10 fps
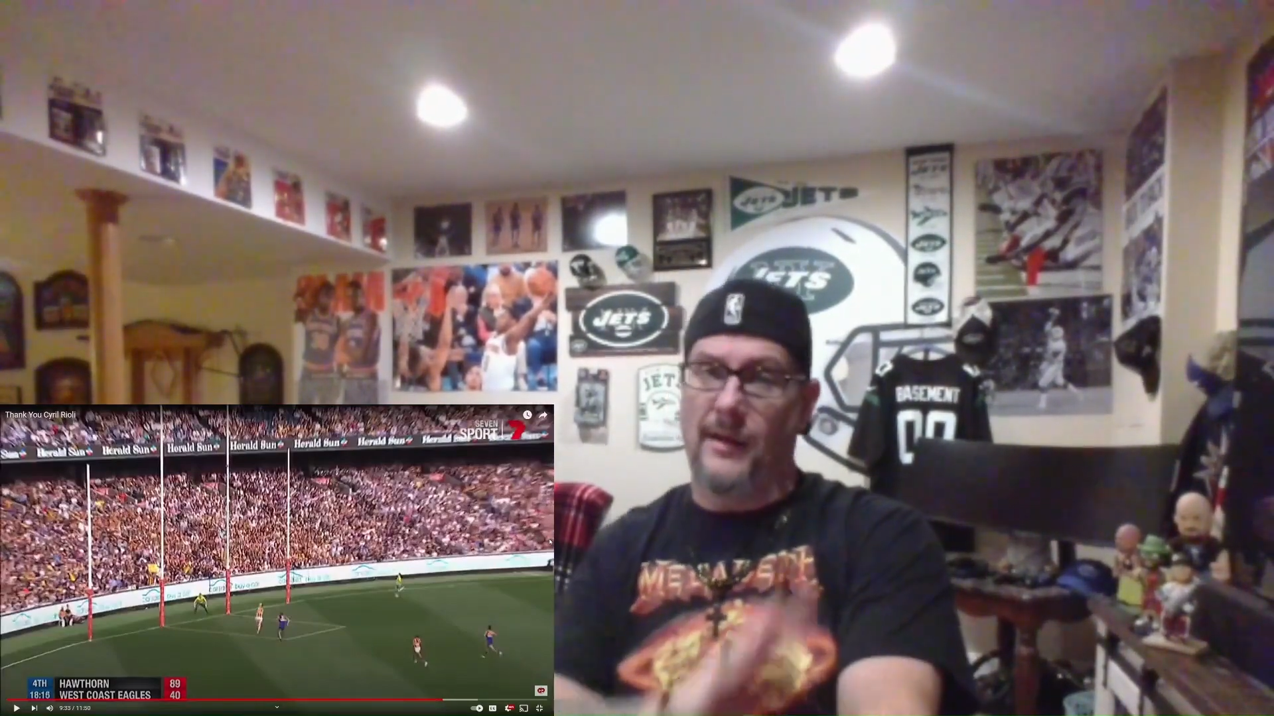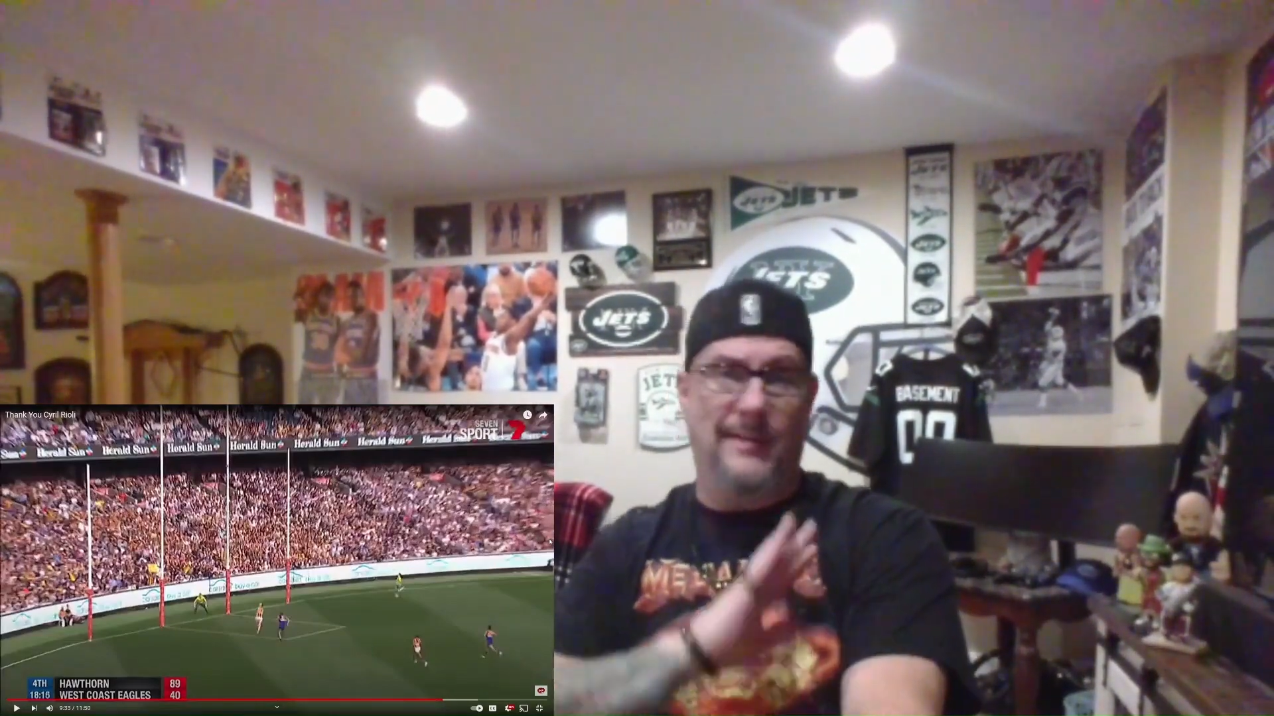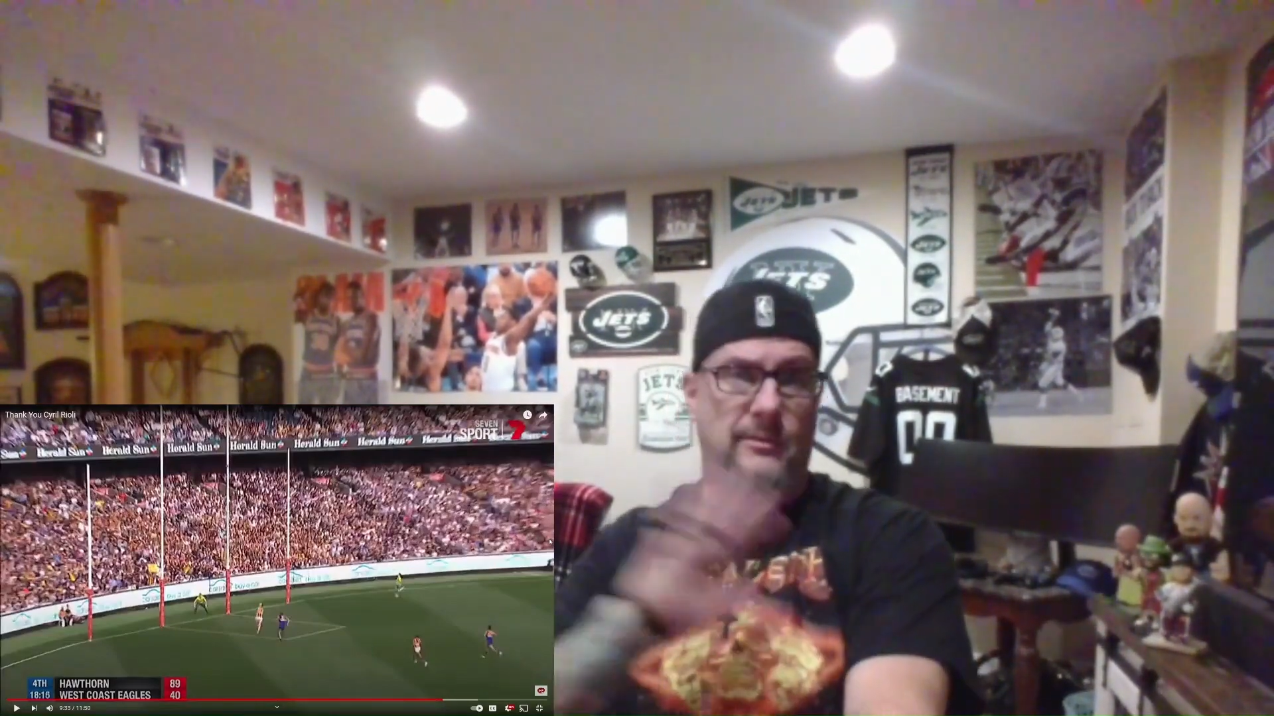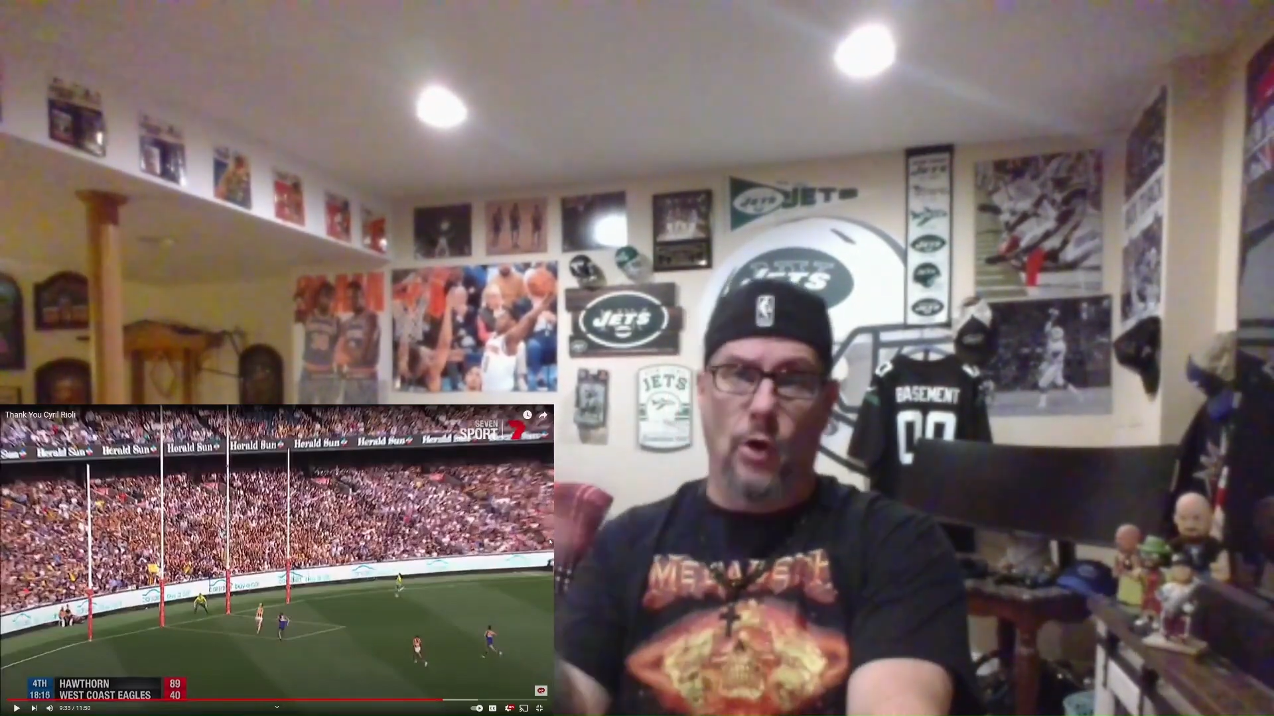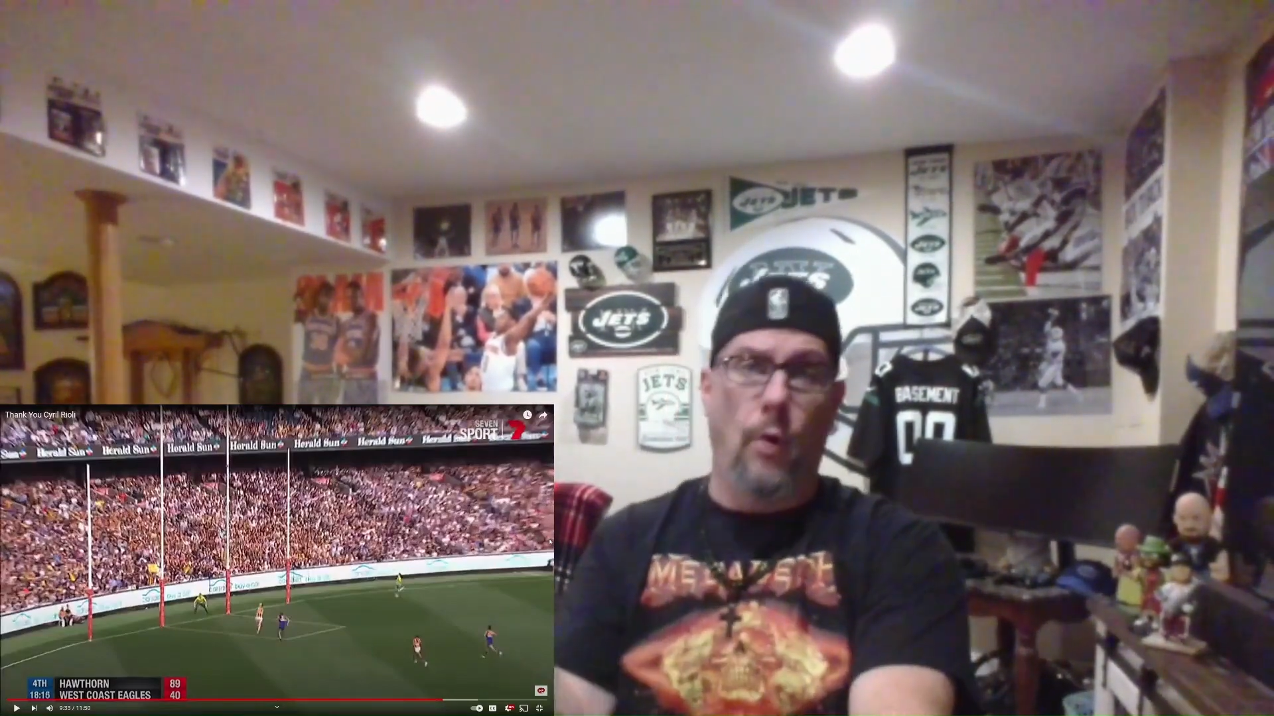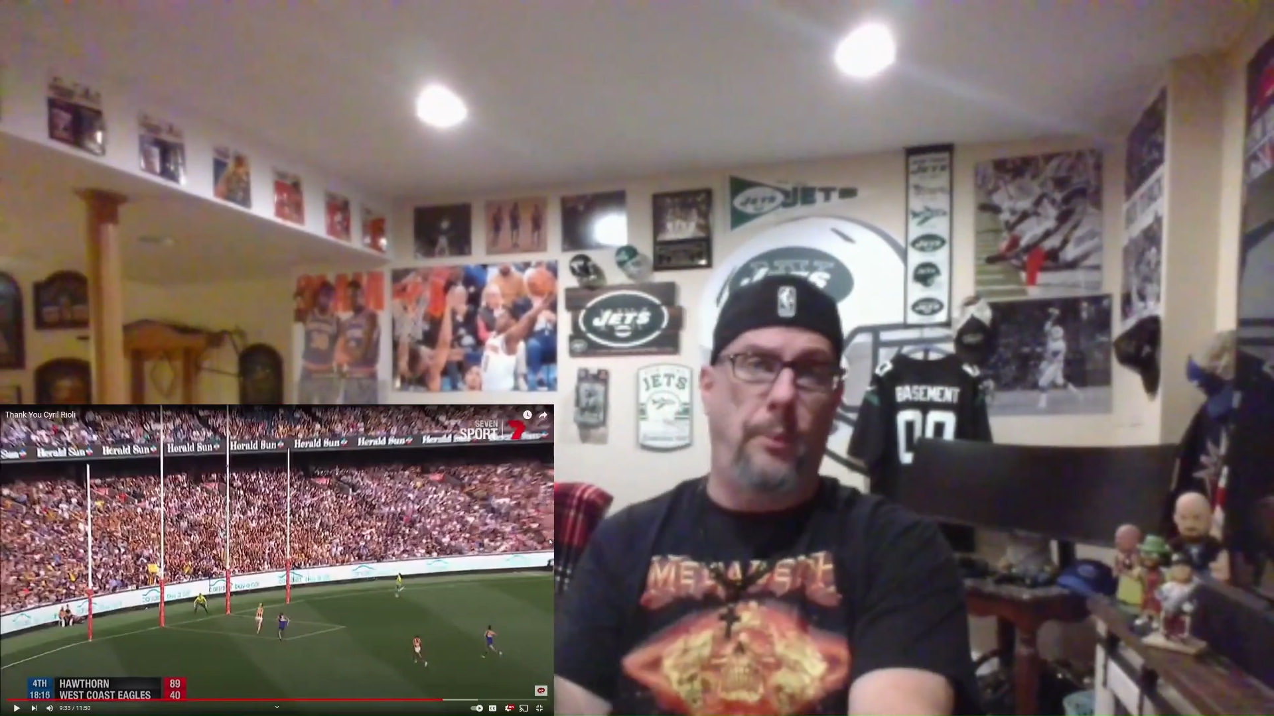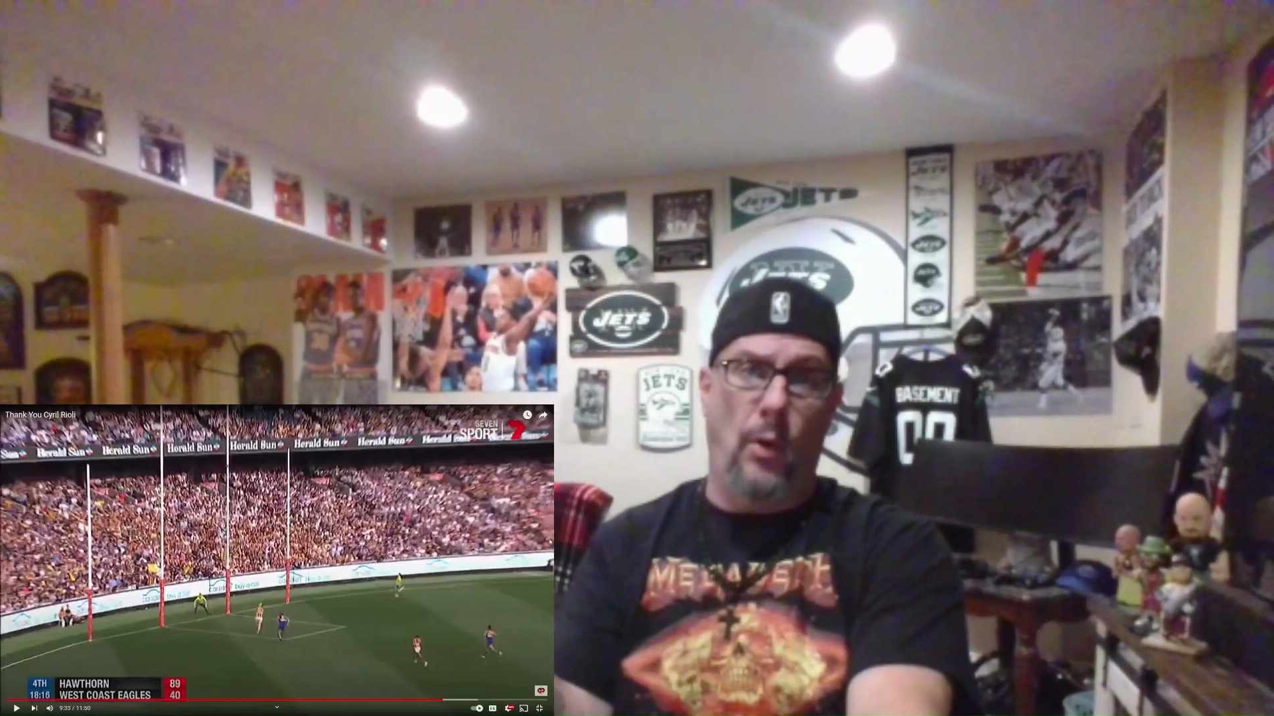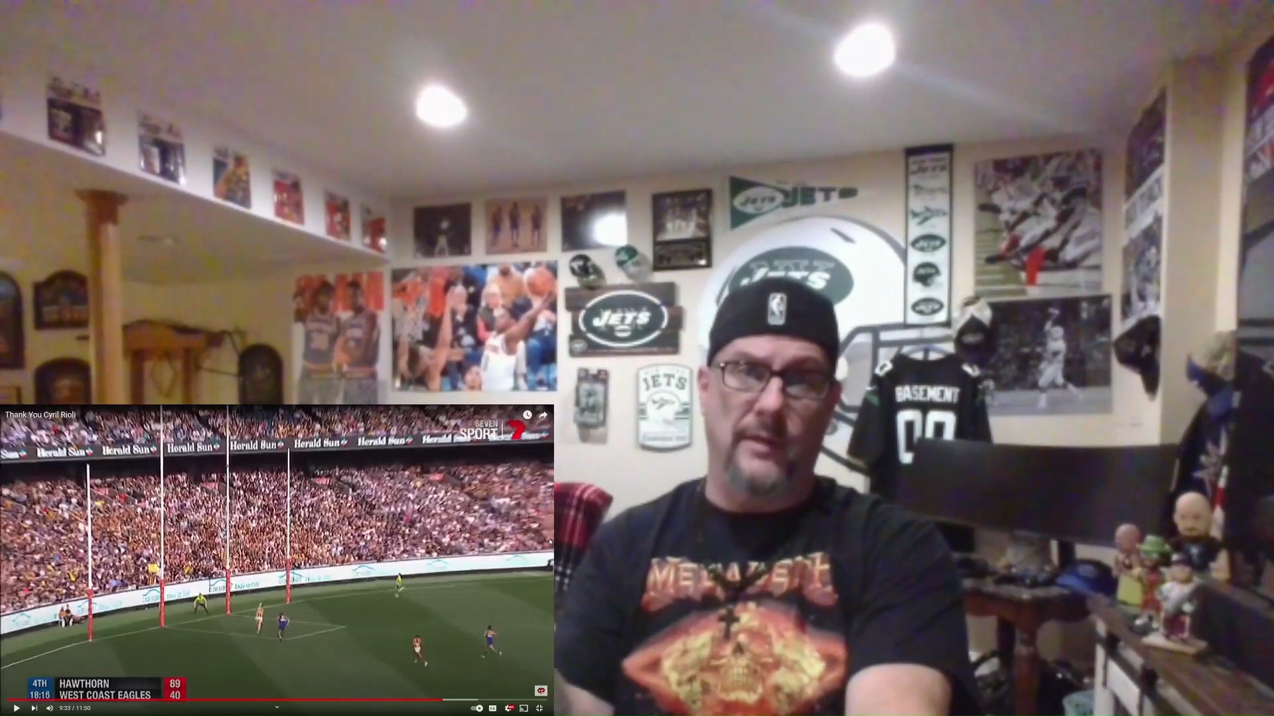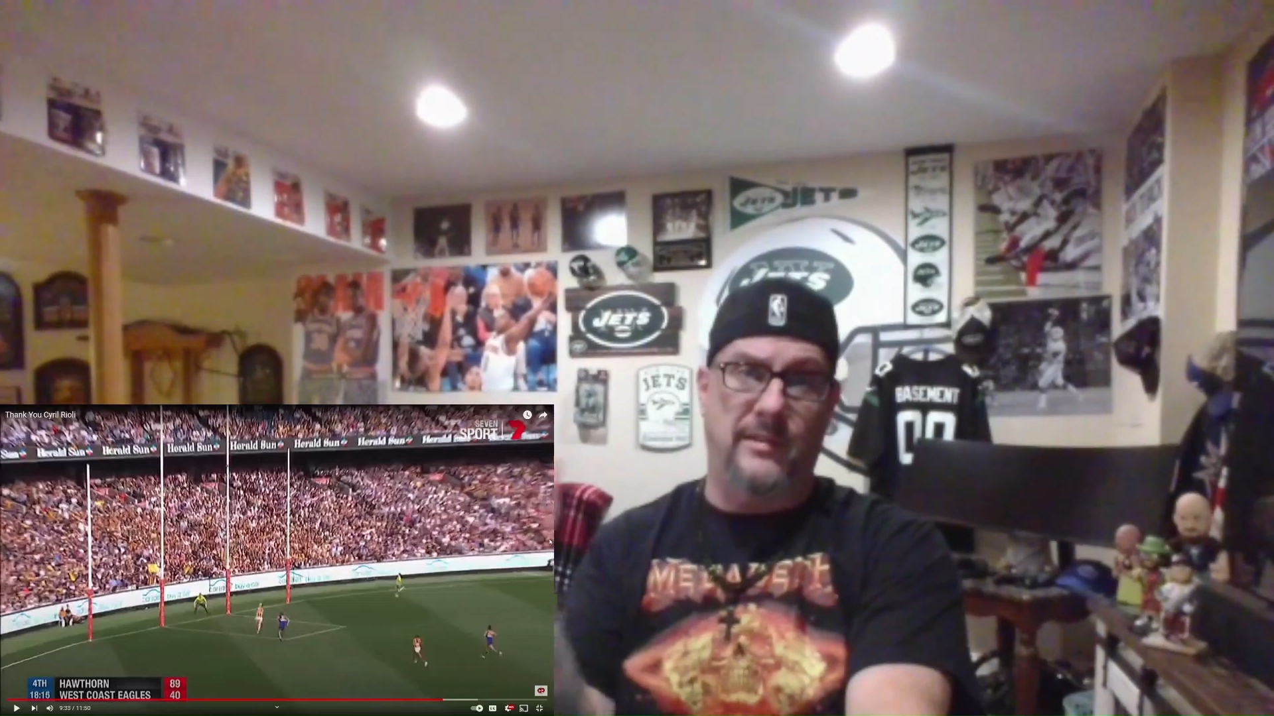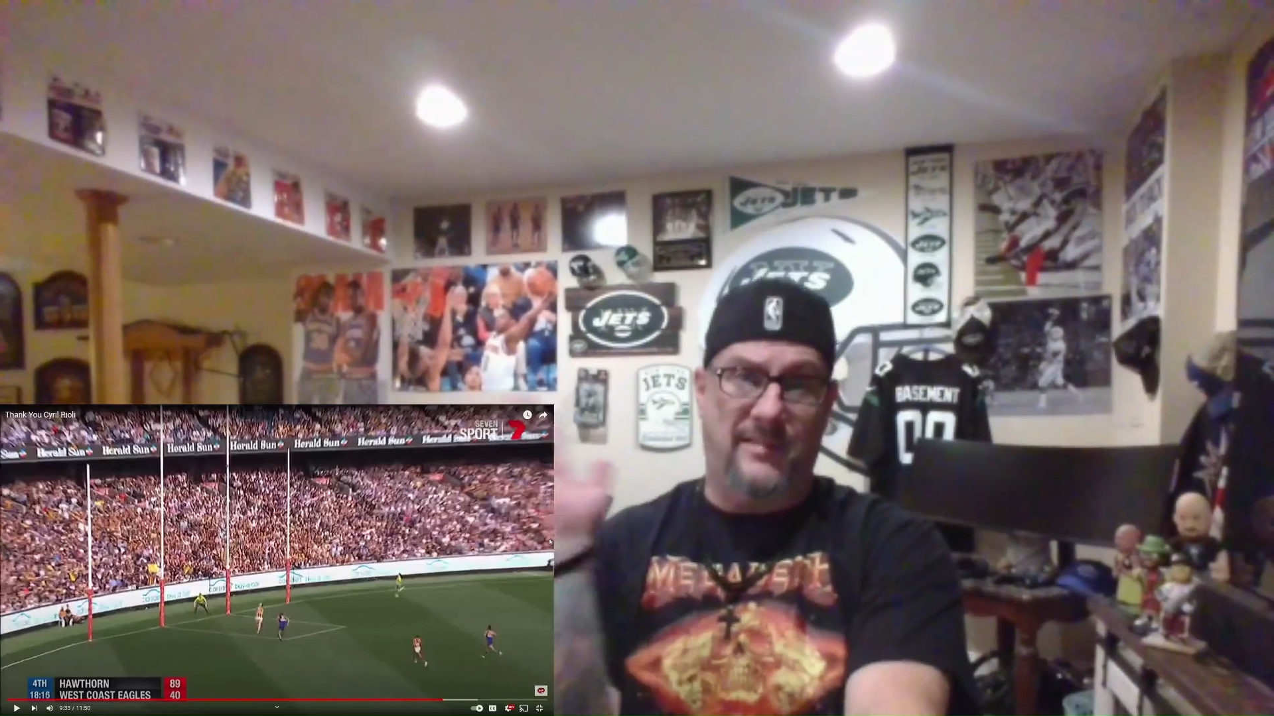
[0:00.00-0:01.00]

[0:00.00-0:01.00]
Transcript: that's no points.